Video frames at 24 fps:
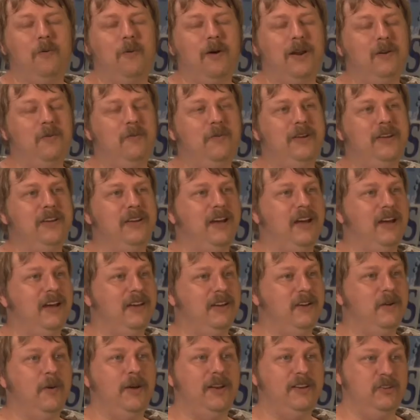Well, why don't we
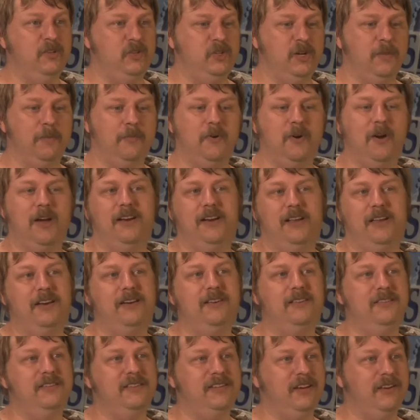go ahead and jump right in
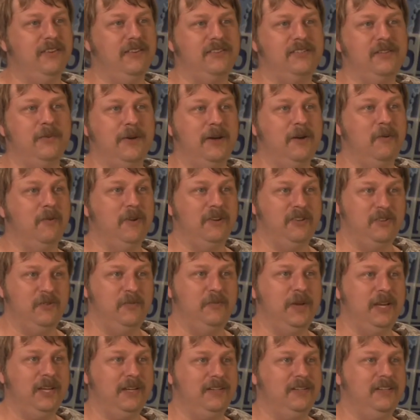and tell us about what
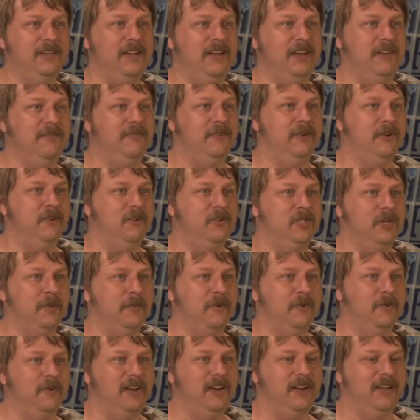you picked today for your summer